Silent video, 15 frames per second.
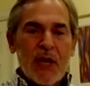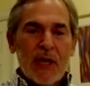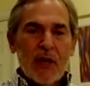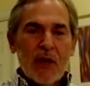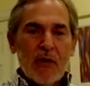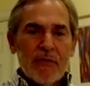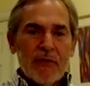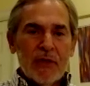
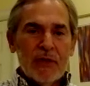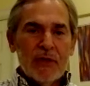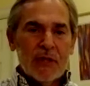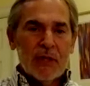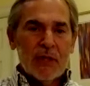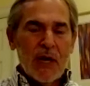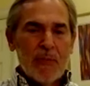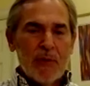takeovers
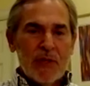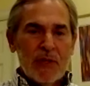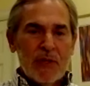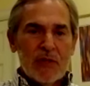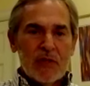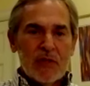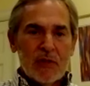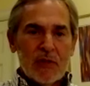and communist
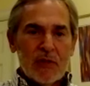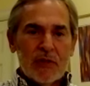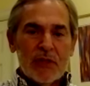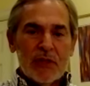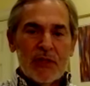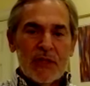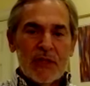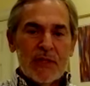
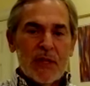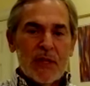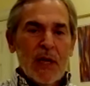insurgencies